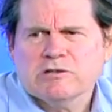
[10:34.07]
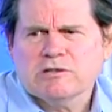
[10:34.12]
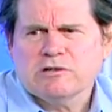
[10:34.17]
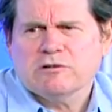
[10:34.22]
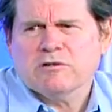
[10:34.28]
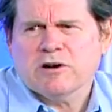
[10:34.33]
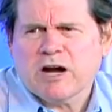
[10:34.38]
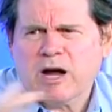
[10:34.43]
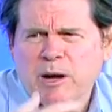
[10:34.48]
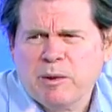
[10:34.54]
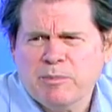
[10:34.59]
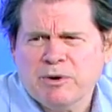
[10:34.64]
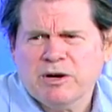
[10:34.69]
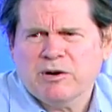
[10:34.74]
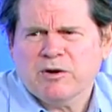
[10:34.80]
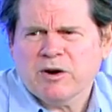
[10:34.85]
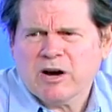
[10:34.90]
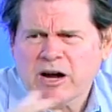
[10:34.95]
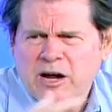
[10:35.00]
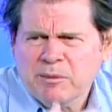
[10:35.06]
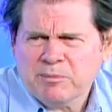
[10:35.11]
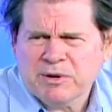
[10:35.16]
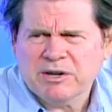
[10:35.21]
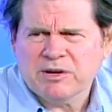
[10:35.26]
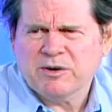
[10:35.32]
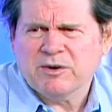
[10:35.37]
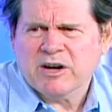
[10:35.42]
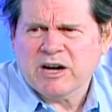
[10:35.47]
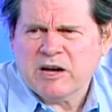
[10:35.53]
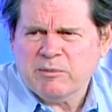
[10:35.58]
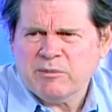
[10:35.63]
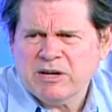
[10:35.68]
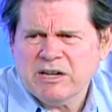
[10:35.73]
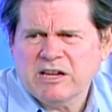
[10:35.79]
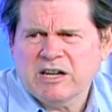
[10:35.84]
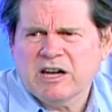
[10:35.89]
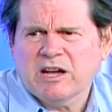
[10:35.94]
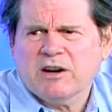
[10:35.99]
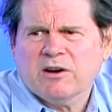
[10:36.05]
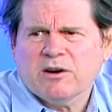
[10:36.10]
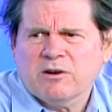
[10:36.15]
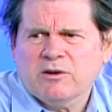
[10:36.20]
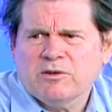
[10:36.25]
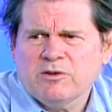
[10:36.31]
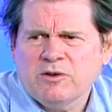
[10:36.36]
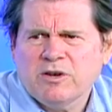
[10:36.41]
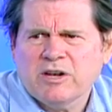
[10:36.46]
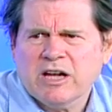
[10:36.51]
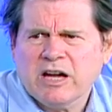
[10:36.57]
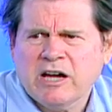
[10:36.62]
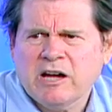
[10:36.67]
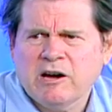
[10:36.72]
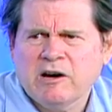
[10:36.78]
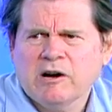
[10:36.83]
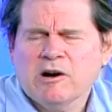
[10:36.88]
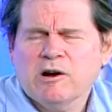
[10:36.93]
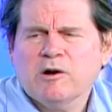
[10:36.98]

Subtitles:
grabbing, getting all you can,